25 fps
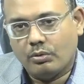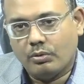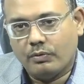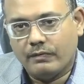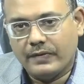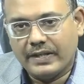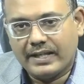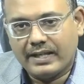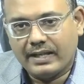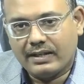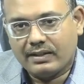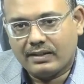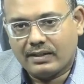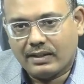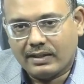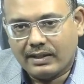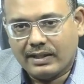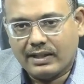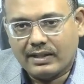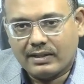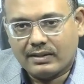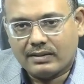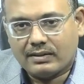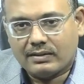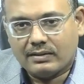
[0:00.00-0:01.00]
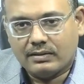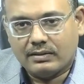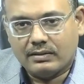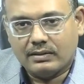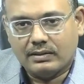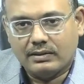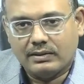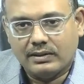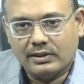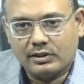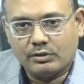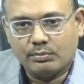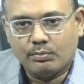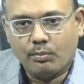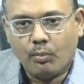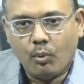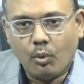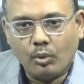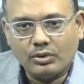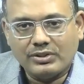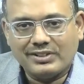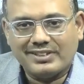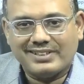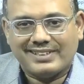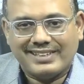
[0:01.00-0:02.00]
we can connect
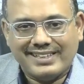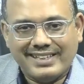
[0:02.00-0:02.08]
both